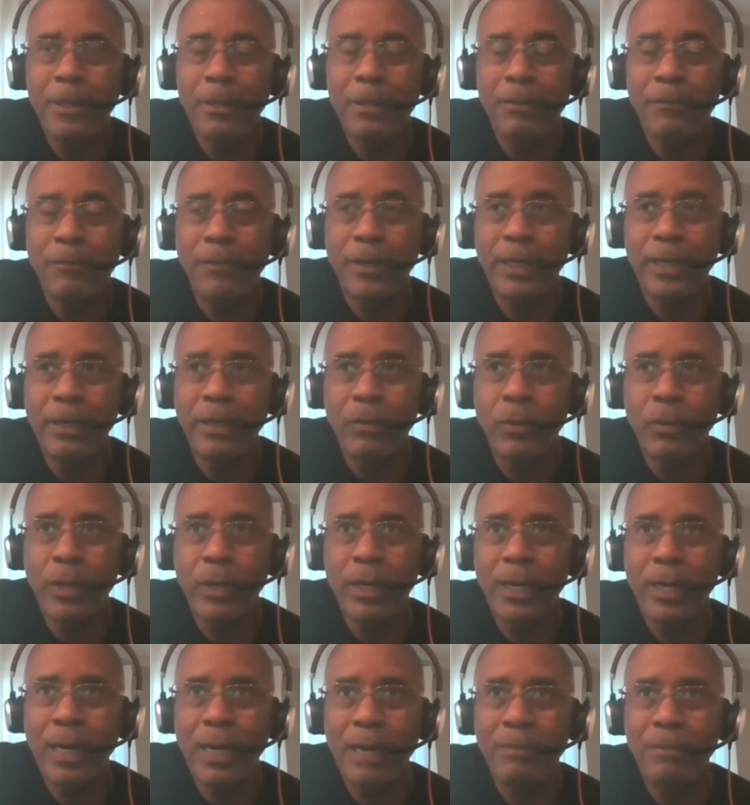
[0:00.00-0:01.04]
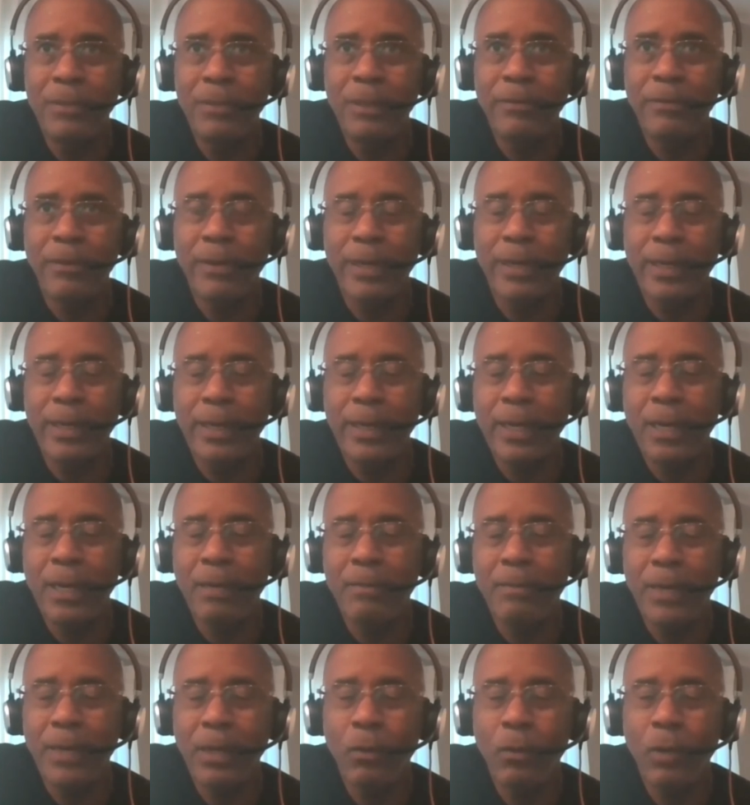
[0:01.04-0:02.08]
funny where I'm living right now.
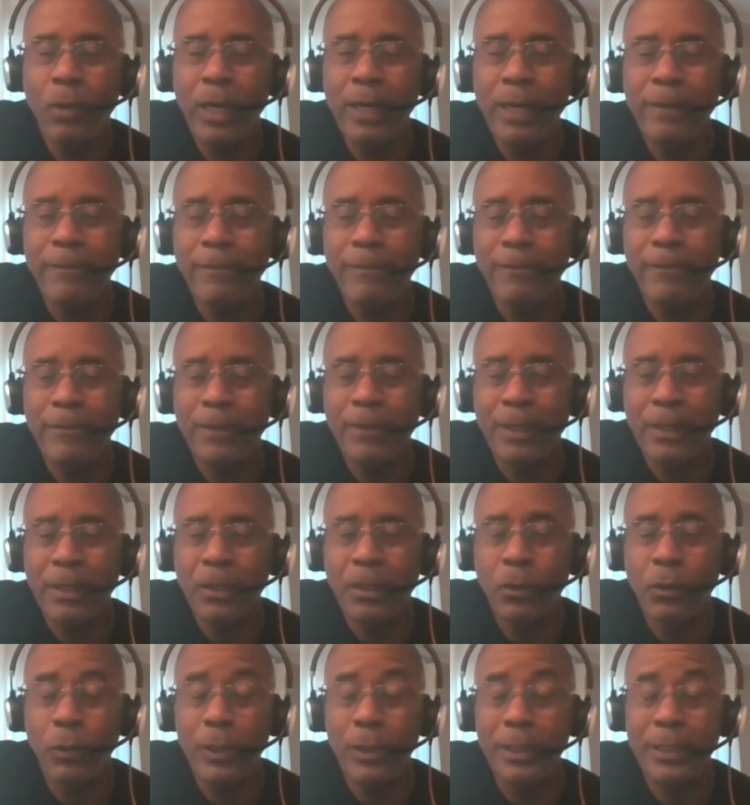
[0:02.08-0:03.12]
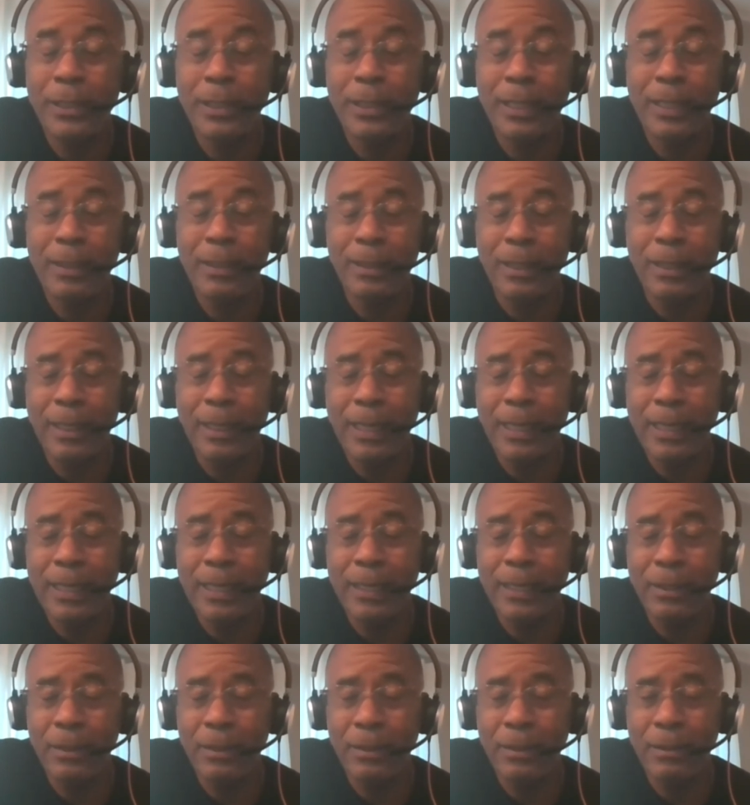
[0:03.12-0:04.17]
My wife, coincidentally, I
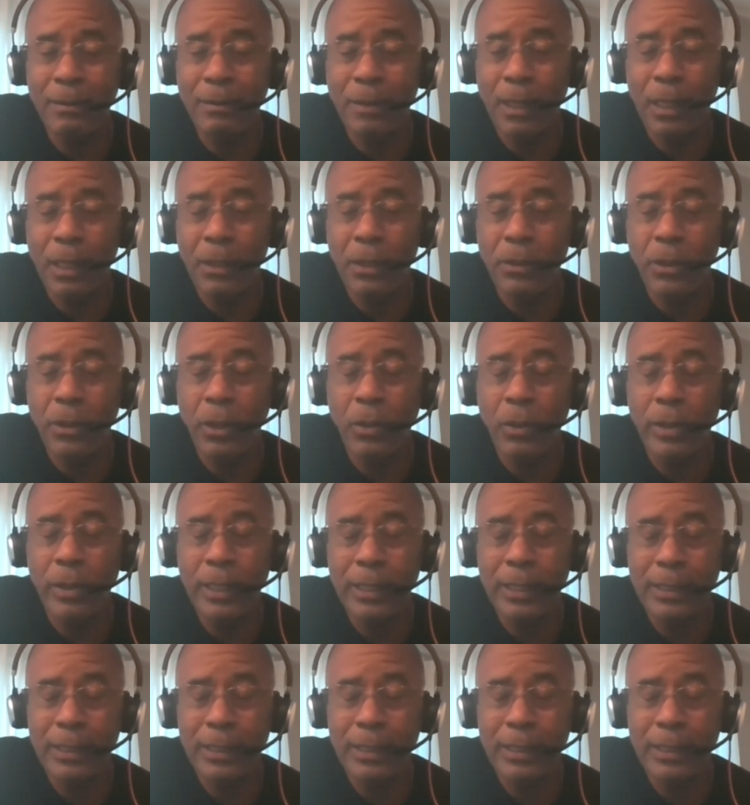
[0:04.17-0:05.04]
didn't know it at the